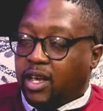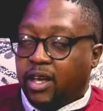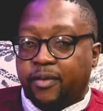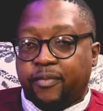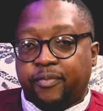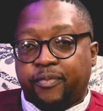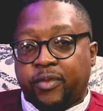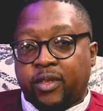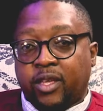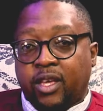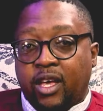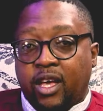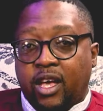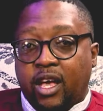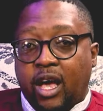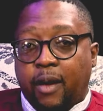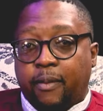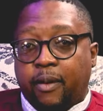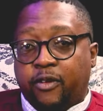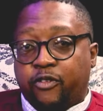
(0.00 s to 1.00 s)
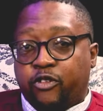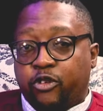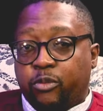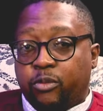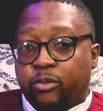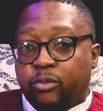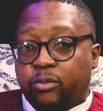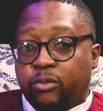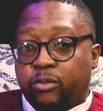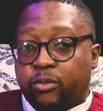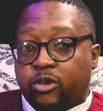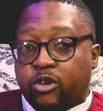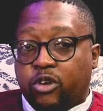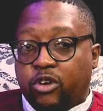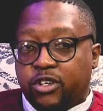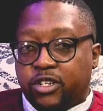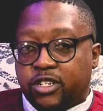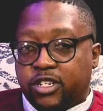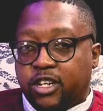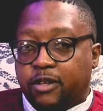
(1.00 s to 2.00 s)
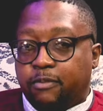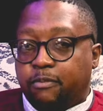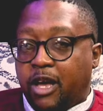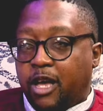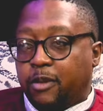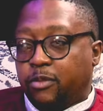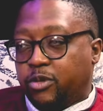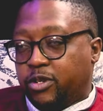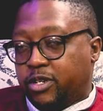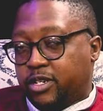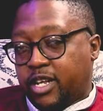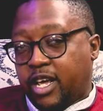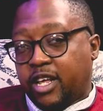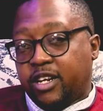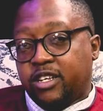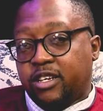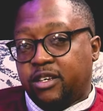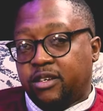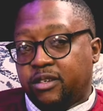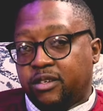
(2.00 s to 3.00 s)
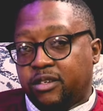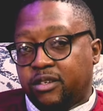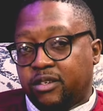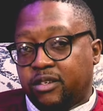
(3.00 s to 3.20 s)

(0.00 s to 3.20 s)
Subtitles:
Yeah. Apart from constant Bible study,